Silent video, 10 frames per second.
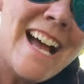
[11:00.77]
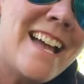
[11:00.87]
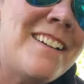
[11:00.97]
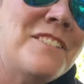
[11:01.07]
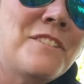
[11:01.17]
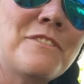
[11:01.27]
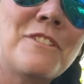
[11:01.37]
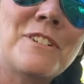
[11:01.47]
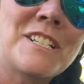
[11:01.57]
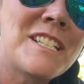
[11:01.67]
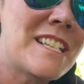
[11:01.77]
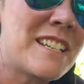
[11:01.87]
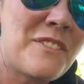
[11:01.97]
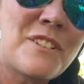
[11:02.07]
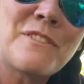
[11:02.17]
And of course,
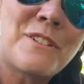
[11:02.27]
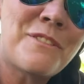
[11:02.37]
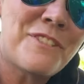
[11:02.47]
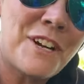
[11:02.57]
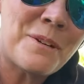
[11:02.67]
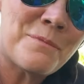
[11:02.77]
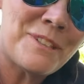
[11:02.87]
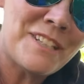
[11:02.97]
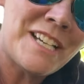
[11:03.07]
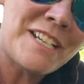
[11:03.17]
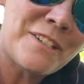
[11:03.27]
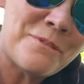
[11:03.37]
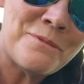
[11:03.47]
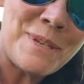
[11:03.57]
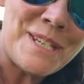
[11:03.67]
like if you live on a farm like
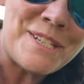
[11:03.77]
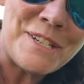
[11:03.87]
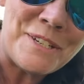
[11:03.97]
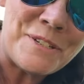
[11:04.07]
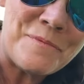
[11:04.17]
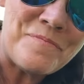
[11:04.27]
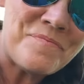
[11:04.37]
we do.